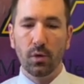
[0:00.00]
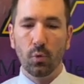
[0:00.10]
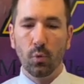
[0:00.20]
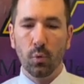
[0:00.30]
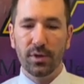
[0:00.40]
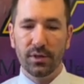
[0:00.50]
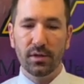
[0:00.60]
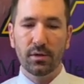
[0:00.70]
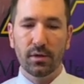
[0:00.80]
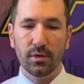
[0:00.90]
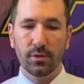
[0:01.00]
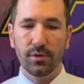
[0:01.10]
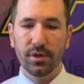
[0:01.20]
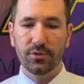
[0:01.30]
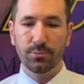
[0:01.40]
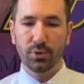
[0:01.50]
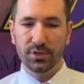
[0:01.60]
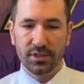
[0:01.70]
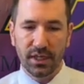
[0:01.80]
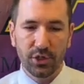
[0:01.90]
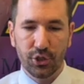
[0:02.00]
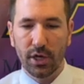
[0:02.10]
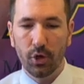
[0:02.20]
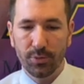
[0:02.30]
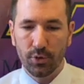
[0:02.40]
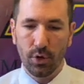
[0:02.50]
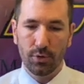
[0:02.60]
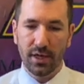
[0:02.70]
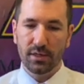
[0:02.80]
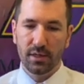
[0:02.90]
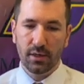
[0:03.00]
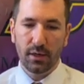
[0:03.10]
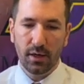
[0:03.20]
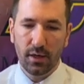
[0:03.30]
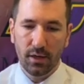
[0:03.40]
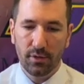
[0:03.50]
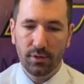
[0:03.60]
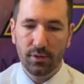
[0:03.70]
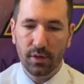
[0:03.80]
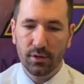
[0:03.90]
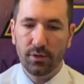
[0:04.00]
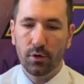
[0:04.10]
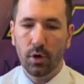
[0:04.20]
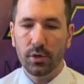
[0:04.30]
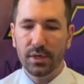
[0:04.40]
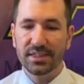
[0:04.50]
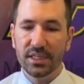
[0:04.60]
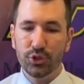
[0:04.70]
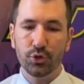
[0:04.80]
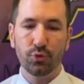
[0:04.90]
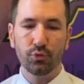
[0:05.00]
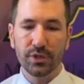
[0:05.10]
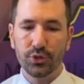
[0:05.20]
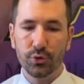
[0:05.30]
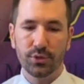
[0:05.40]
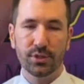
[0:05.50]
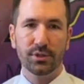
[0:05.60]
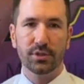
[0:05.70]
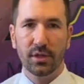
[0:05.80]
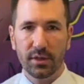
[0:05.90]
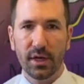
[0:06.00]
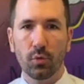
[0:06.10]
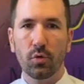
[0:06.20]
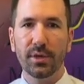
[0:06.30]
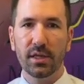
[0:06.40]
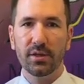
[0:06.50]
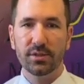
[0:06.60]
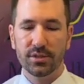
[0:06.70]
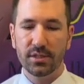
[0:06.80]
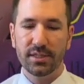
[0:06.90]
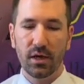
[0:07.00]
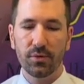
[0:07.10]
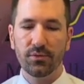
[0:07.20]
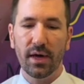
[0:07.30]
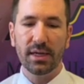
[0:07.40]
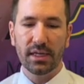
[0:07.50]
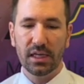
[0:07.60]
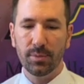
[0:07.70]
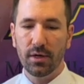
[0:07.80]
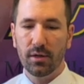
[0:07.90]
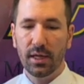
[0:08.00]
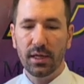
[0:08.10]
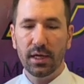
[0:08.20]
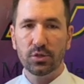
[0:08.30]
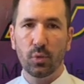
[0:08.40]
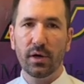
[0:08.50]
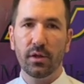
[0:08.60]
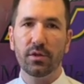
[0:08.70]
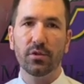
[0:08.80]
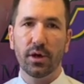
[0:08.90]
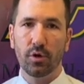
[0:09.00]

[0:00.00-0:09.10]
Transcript: Within this presentation, I hope you know that there are additional resources that will be sent out via email as well as on our